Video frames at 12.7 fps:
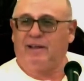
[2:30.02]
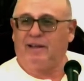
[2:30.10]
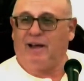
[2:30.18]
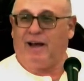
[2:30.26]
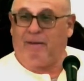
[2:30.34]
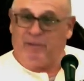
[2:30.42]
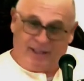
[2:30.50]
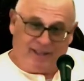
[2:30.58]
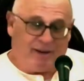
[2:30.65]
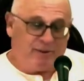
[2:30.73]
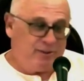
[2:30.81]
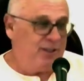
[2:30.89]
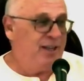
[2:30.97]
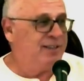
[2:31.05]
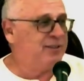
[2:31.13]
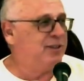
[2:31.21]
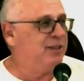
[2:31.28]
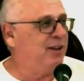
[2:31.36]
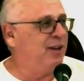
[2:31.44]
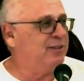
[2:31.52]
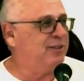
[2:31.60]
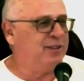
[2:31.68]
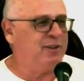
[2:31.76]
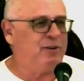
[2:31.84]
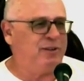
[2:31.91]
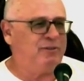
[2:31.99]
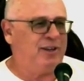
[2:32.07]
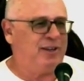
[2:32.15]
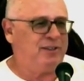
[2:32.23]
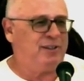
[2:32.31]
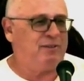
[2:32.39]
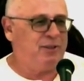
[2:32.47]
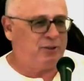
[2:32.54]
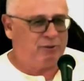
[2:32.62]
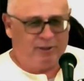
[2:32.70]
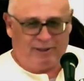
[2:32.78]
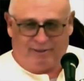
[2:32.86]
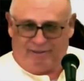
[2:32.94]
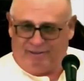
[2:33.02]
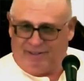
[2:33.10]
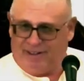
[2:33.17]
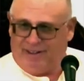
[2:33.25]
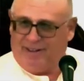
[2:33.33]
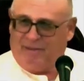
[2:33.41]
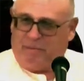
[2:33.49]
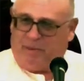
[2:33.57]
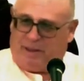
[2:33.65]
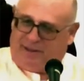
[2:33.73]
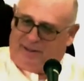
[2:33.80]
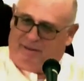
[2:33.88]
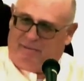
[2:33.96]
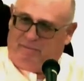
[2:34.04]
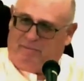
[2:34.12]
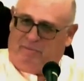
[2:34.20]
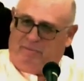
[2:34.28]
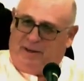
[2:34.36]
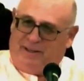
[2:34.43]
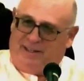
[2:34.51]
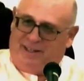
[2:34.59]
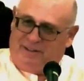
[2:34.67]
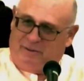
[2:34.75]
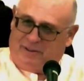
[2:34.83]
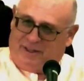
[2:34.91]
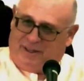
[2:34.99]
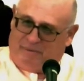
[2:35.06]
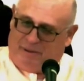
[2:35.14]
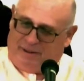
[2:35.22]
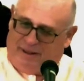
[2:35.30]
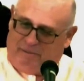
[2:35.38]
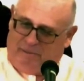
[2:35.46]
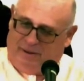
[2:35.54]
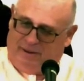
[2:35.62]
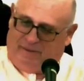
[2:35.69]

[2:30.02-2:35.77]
I was the youngest sannyasi in Gaudiya Vaishnava history, and my danda was like about that big.